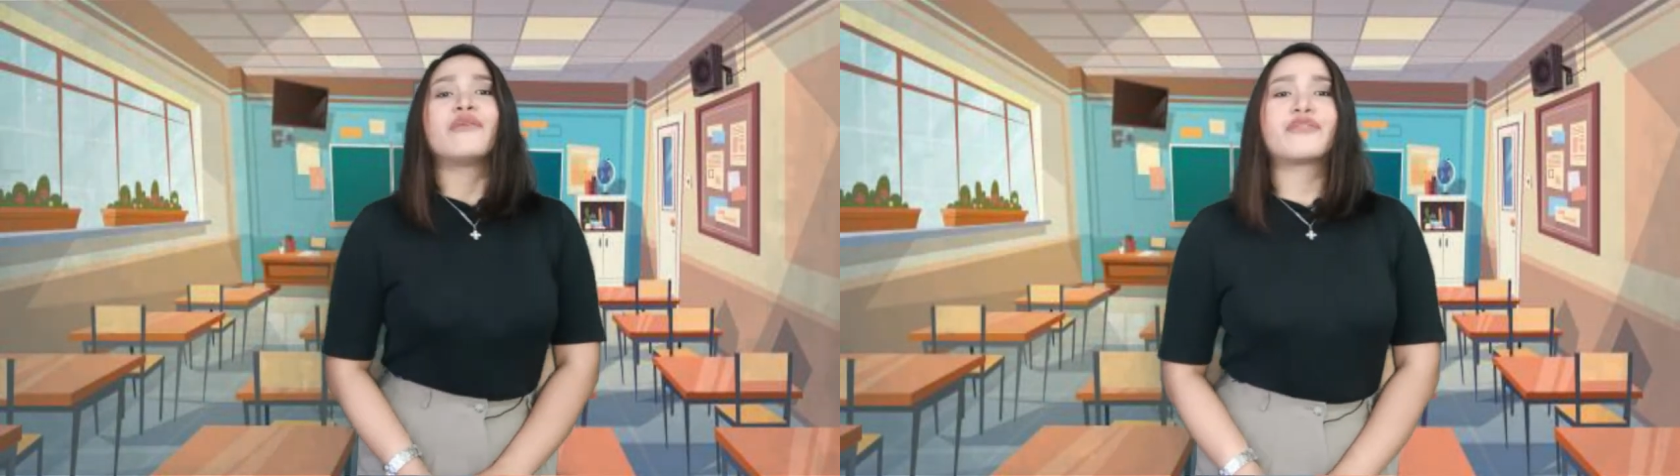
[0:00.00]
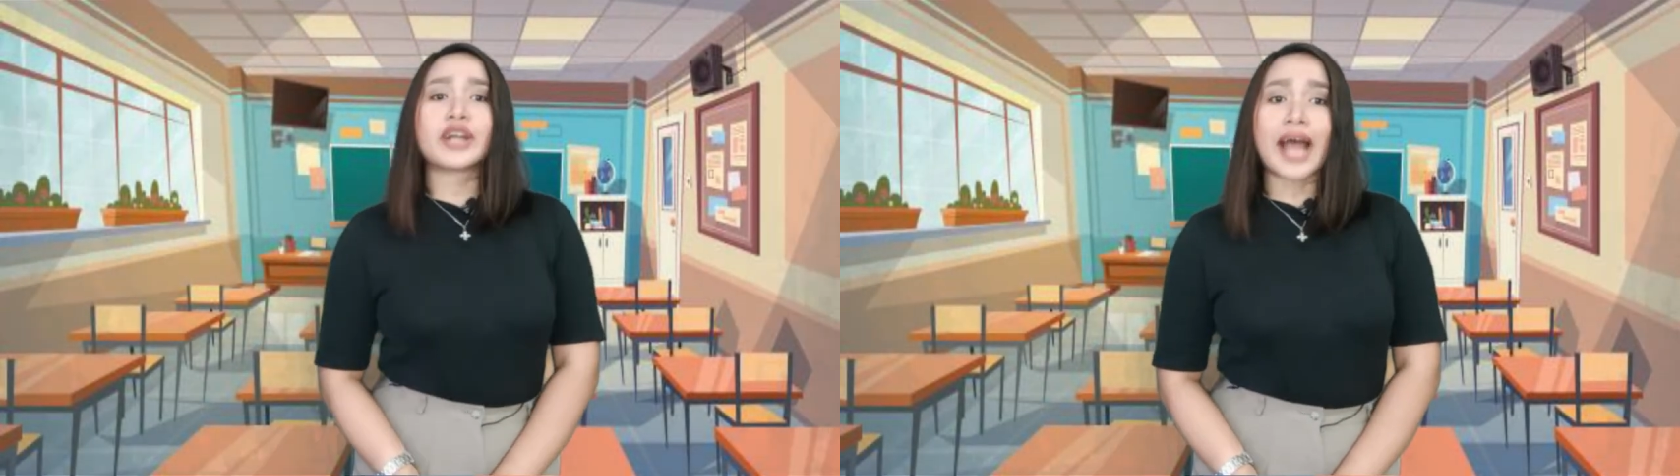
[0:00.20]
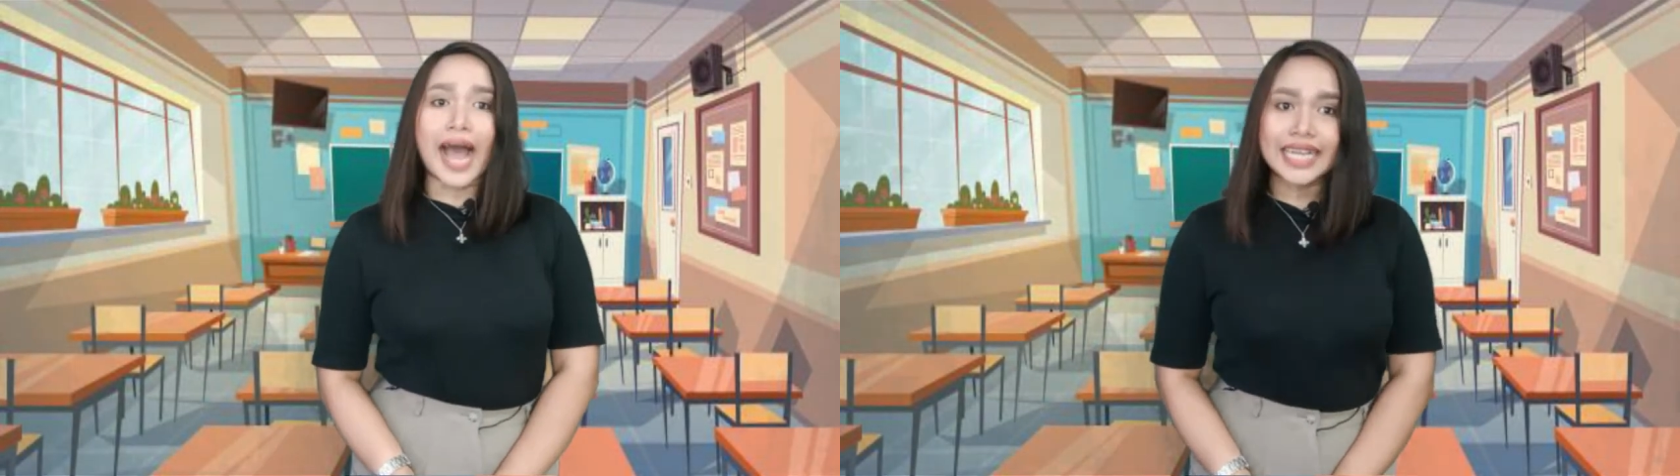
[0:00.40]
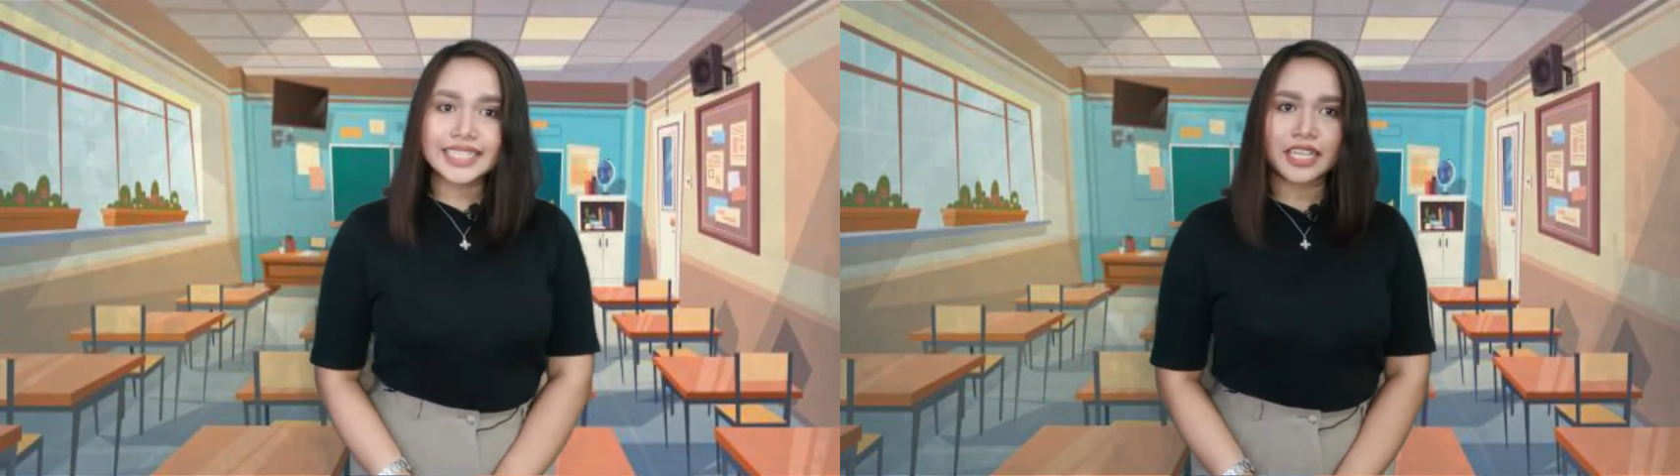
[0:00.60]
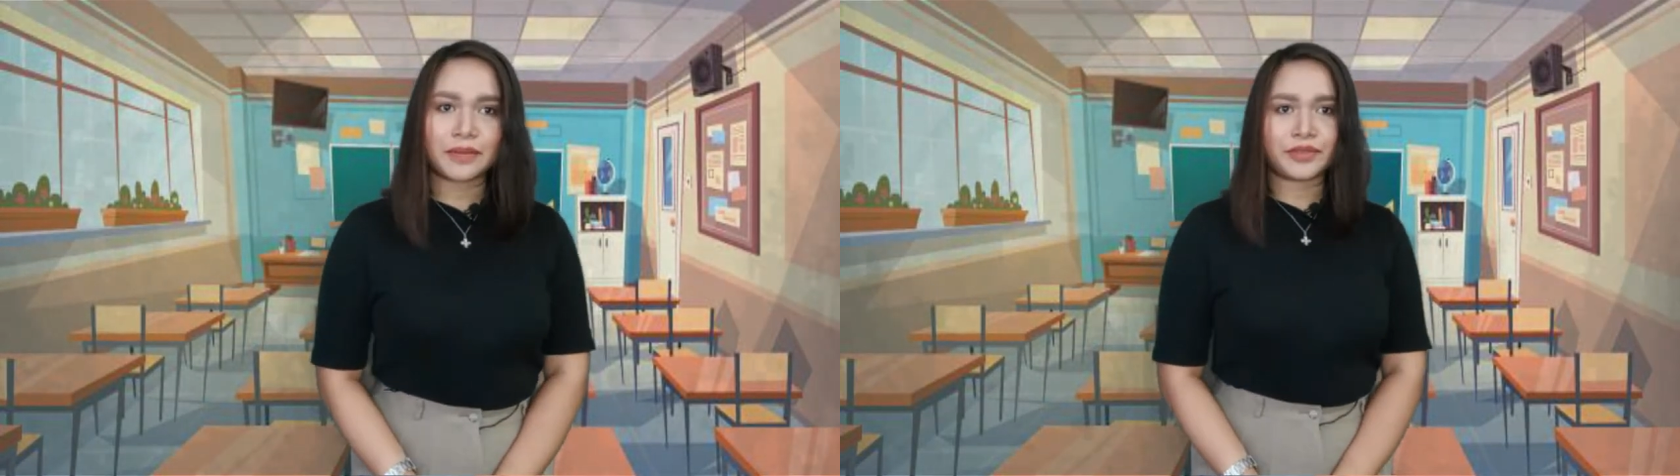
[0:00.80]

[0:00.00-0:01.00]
For item